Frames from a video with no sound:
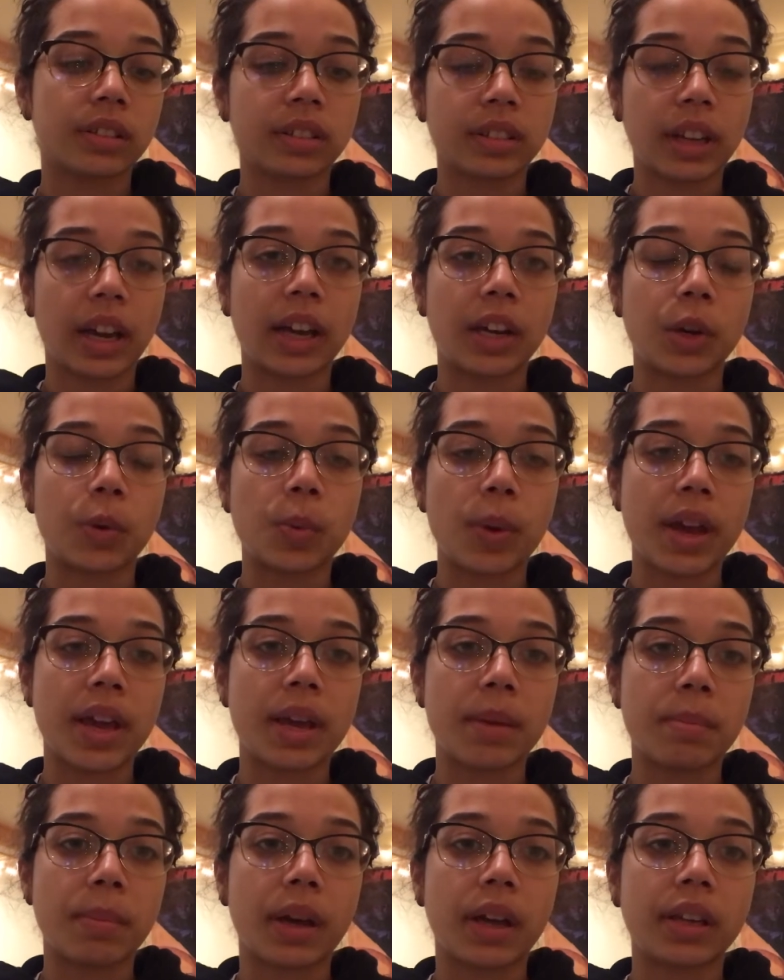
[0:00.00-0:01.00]
kind of way,
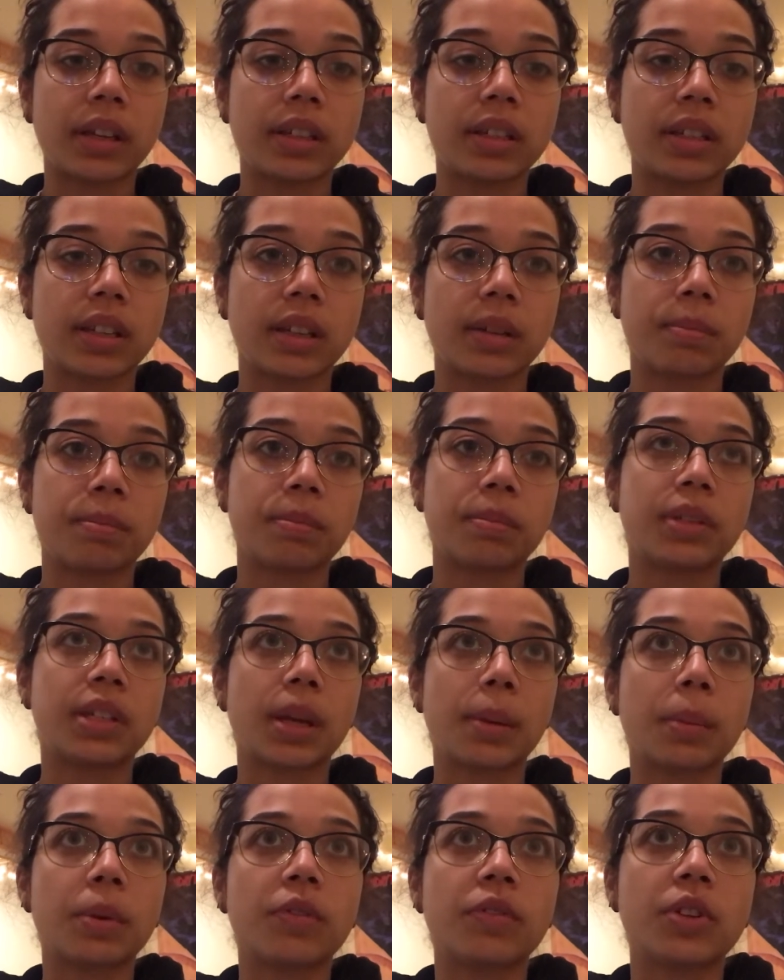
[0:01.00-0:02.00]
but
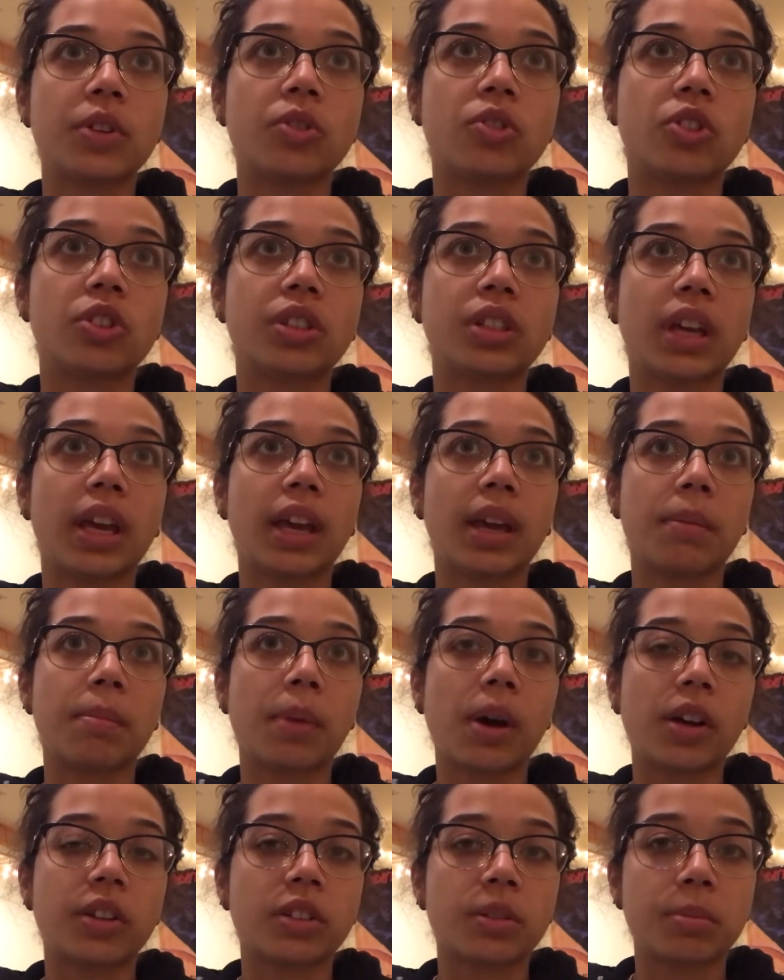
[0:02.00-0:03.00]
some of you just can't
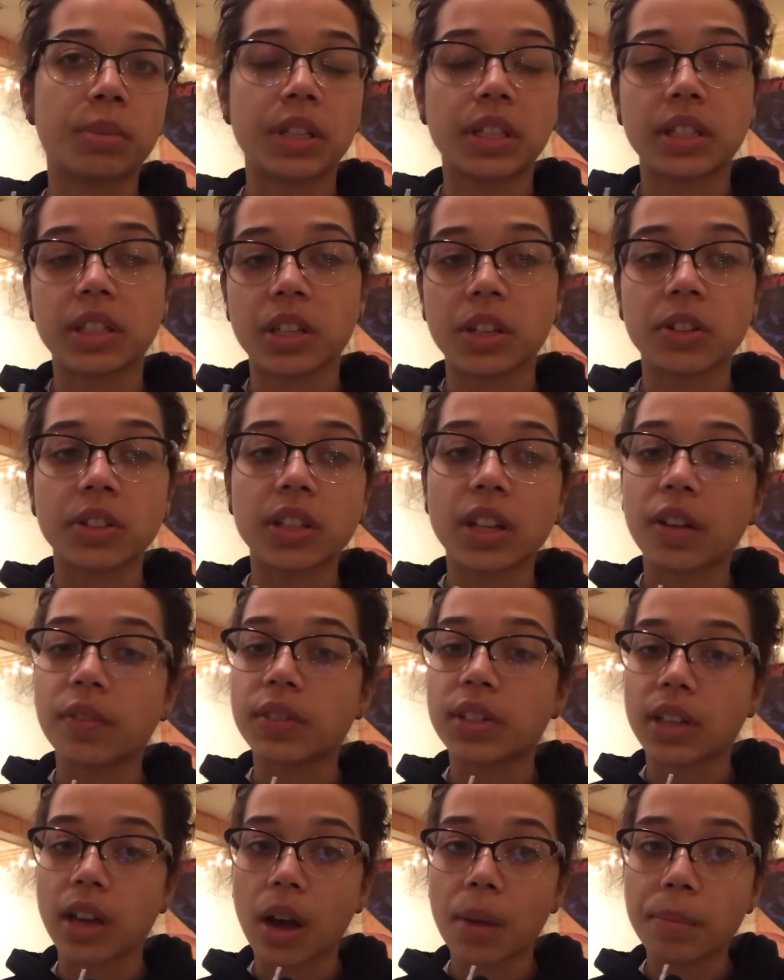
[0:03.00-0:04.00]
possibly see yourselves
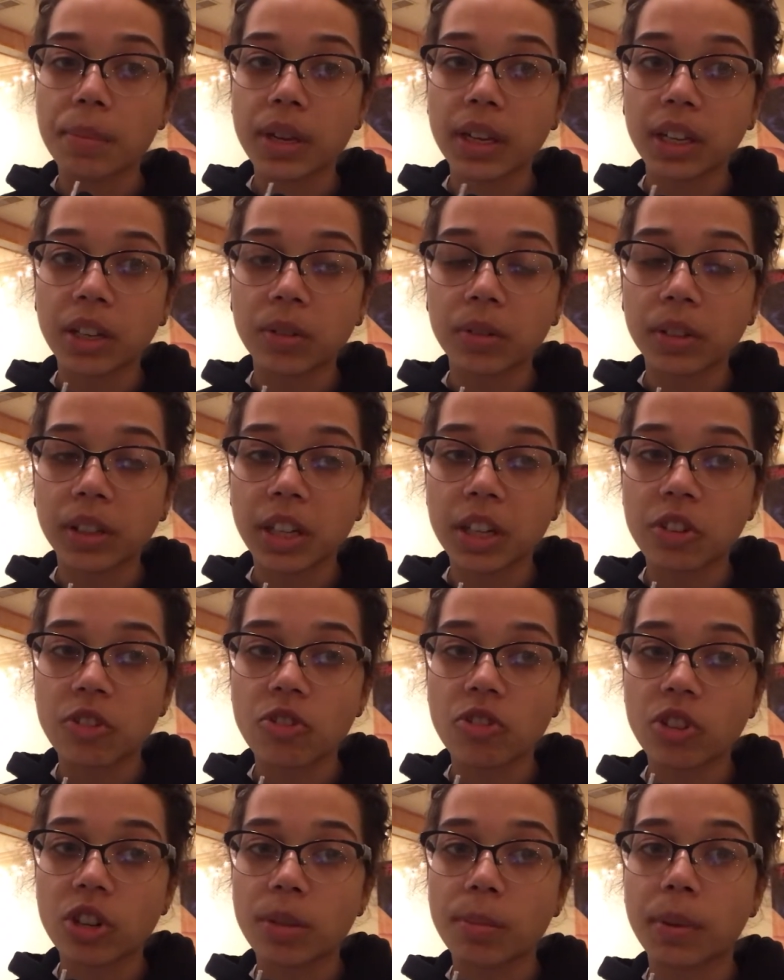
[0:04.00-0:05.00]
not being in a
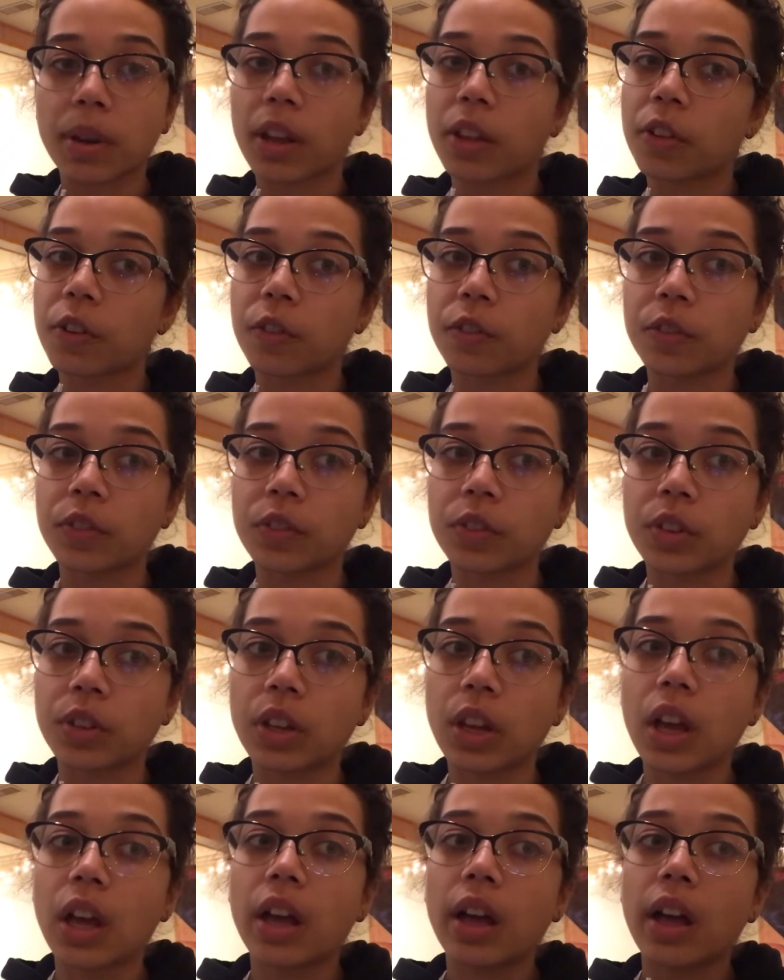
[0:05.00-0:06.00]
relationship, and
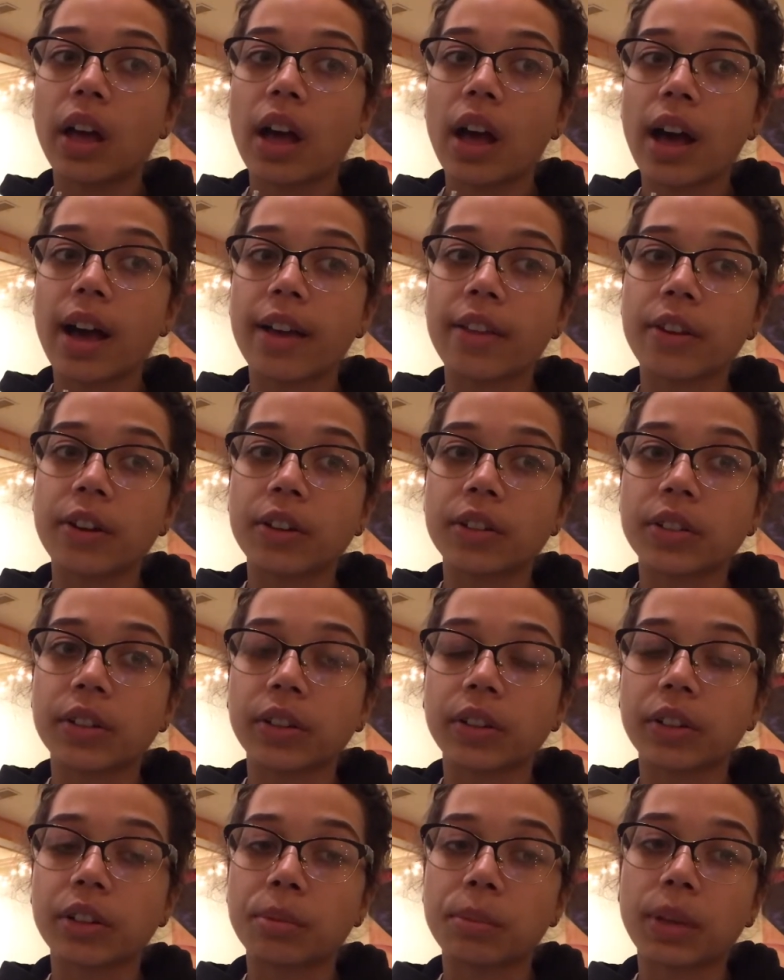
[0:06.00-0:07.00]
others are
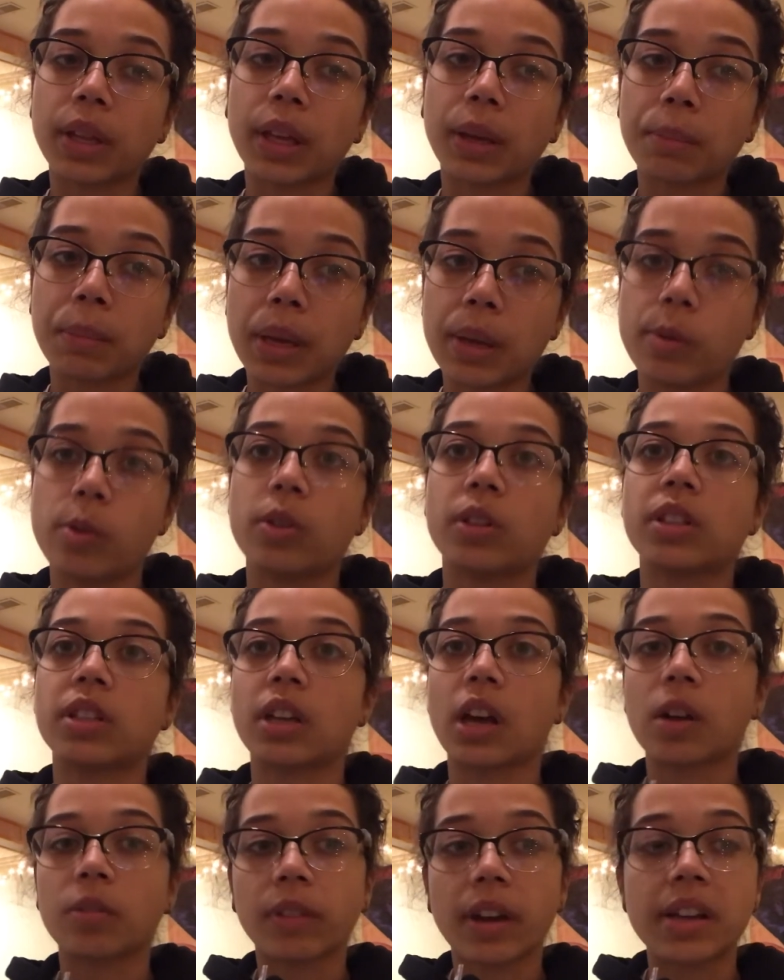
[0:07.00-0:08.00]
going to be like, maybe it's
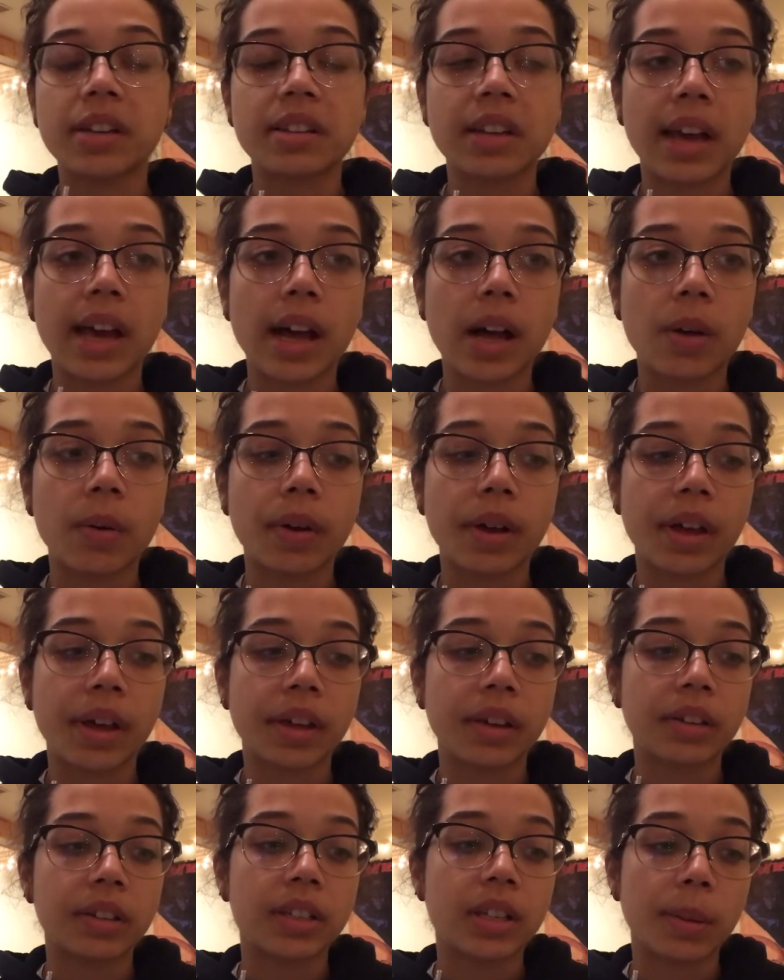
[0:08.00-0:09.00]
not right now,
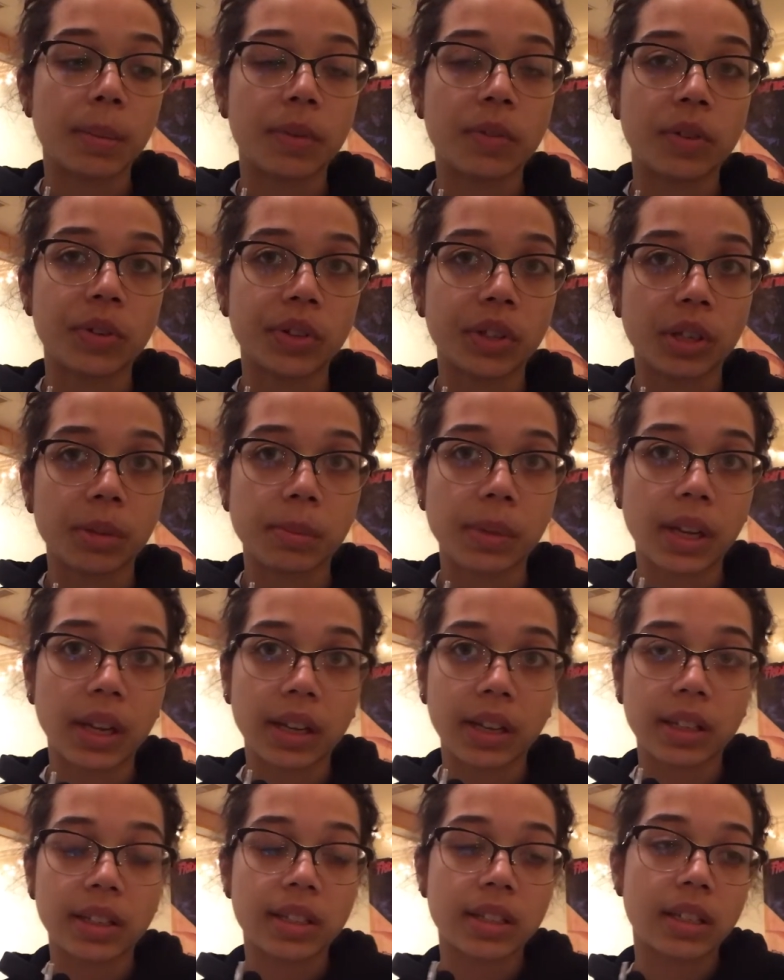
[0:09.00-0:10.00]
and some of you is going to be
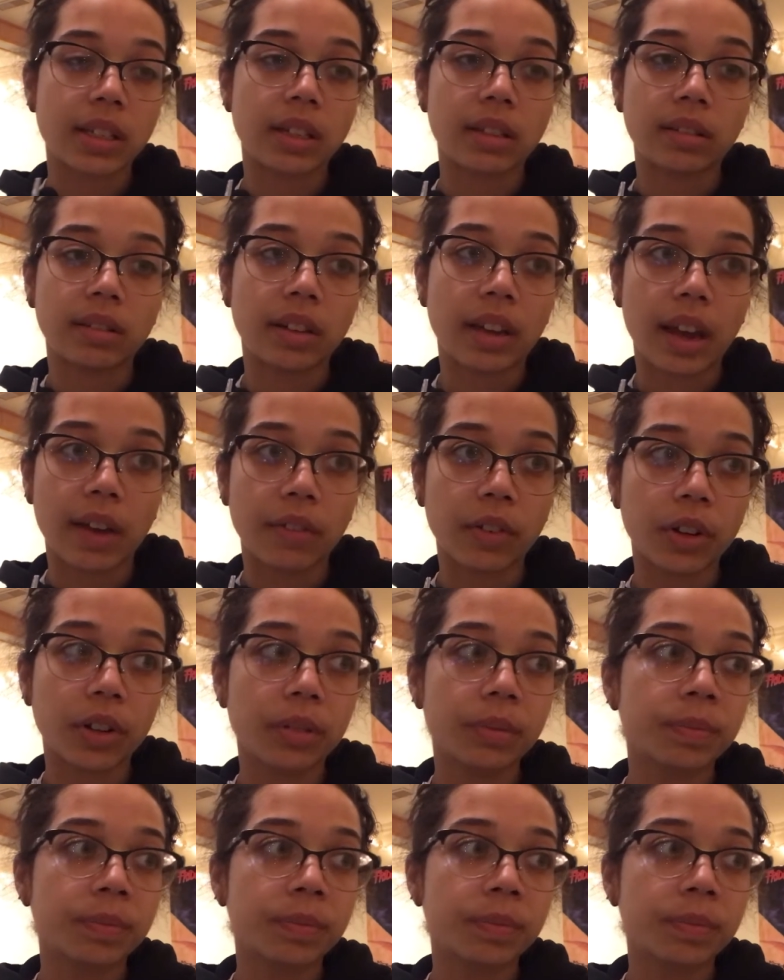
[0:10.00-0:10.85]
like, it's never.